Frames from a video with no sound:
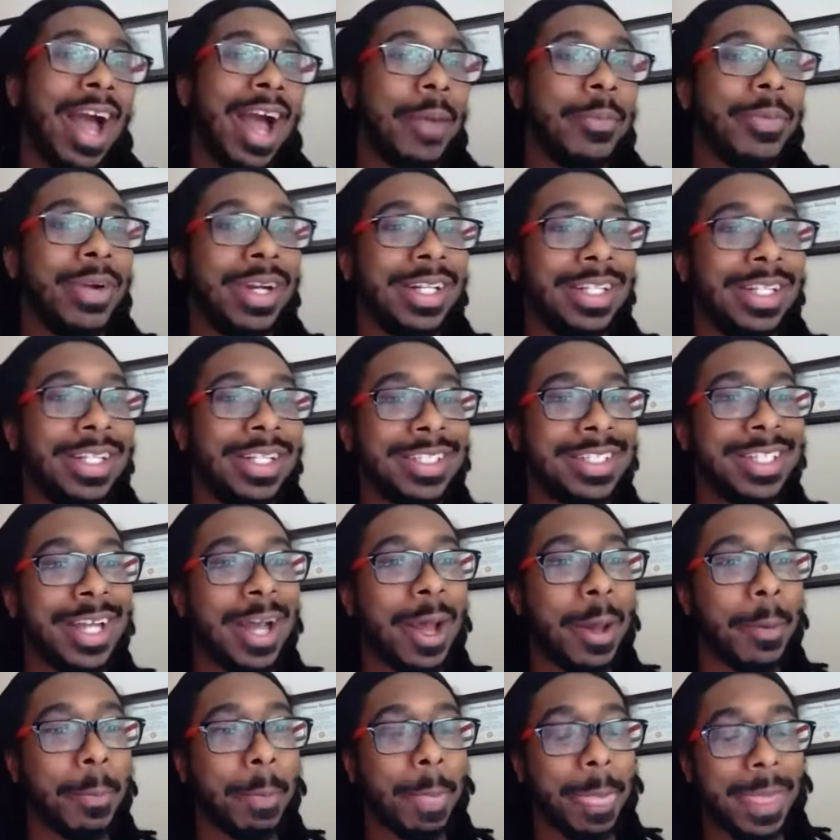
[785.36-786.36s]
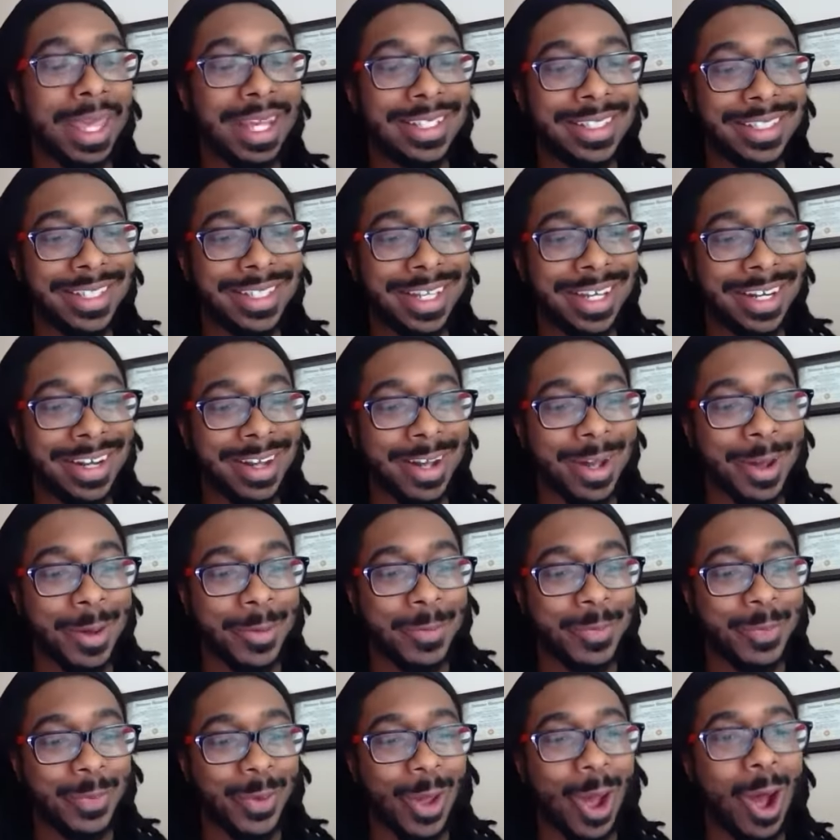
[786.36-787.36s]
I'd bring this up. He said,
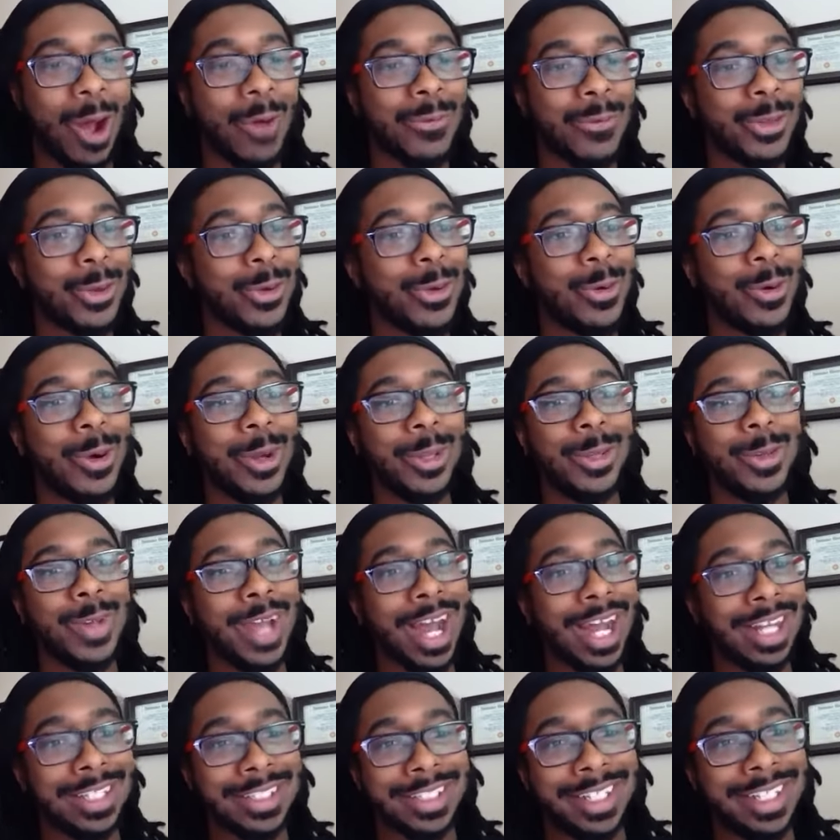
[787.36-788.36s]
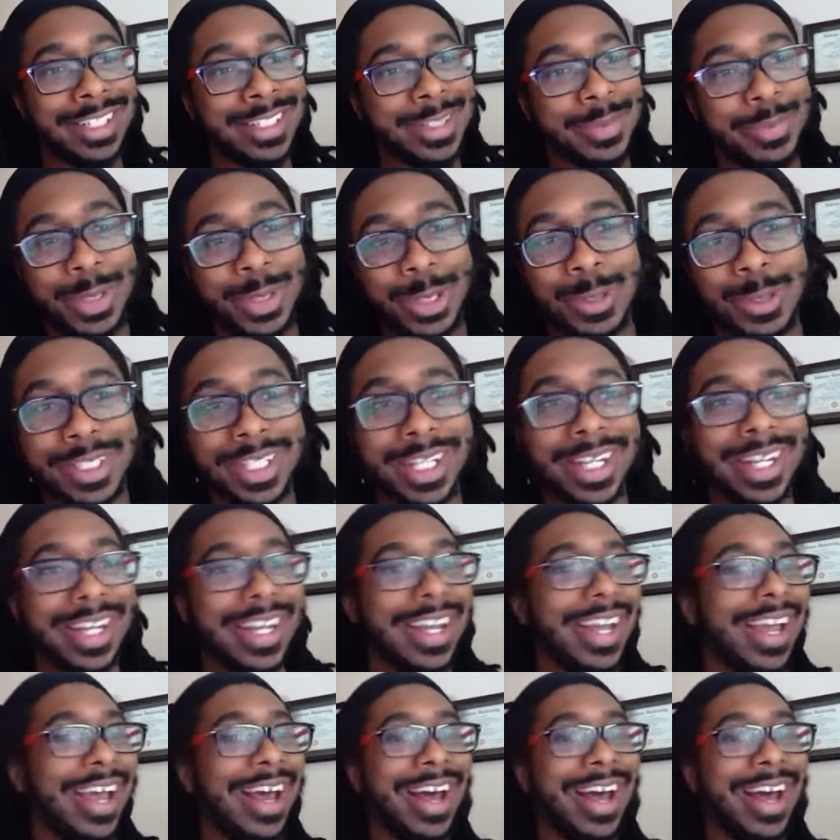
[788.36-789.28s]
off the court, you guys are into music,